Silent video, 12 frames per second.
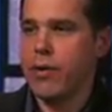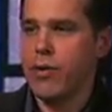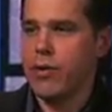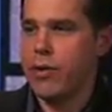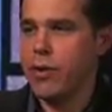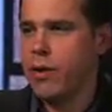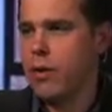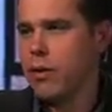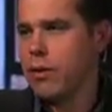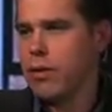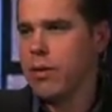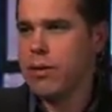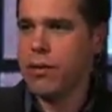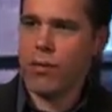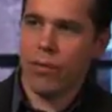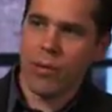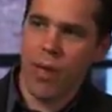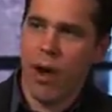Do you still
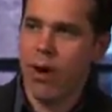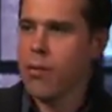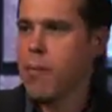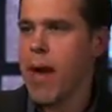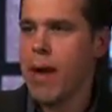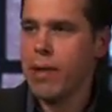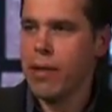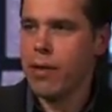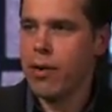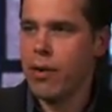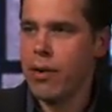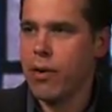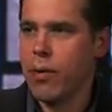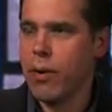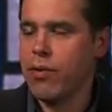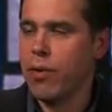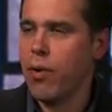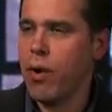harken back to your career
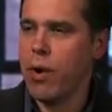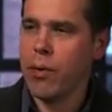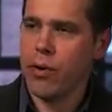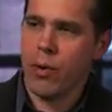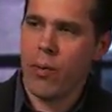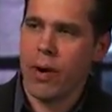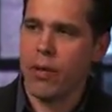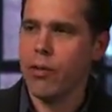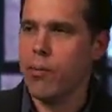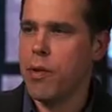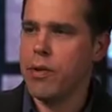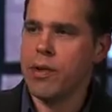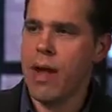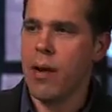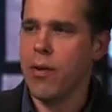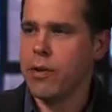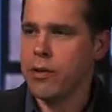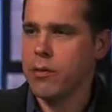as a lawyer when you're writing these books
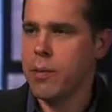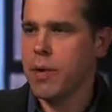now, or is this